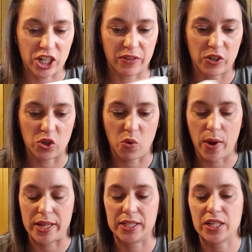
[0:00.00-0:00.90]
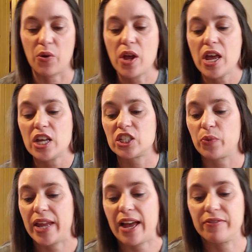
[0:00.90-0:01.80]
individual one. So
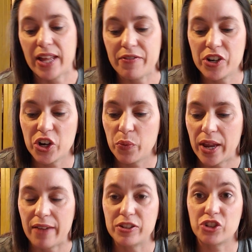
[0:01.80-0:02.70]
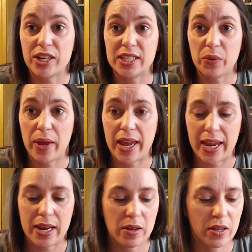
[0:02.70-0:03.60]
we have lavender, we have Stress
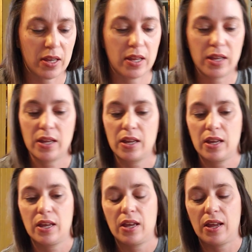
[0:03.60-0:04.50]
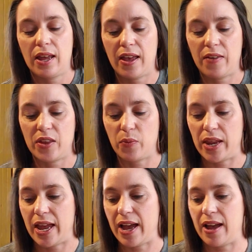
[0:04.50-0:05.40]
Away, and then we
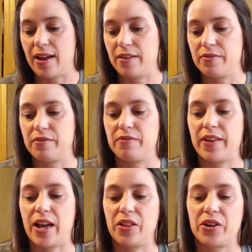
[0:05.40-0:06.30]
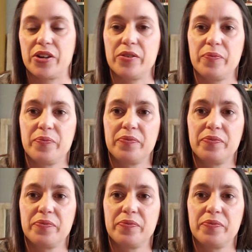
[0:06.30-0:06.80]
have Valor,